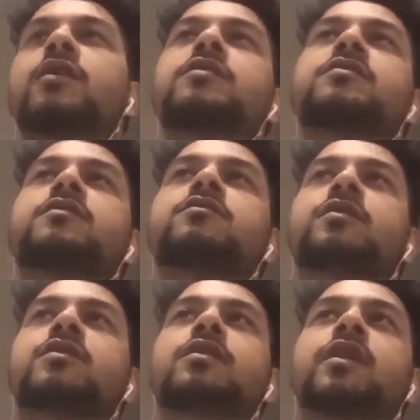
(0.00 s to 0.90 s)
this is
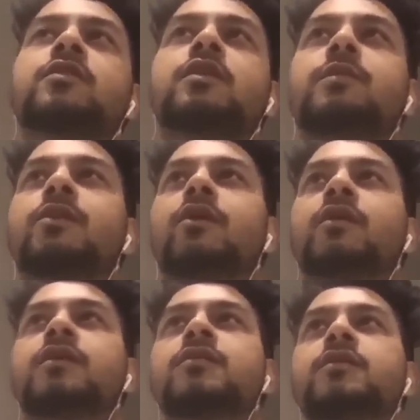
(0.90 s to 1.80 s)
where they actually
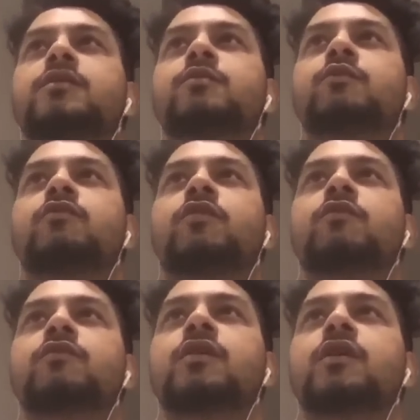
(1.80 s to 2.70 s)
belong, and then they move
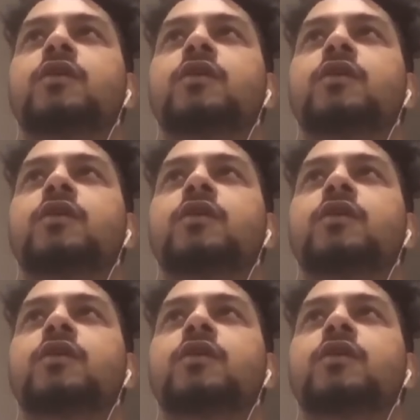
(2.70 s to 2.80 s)
forward.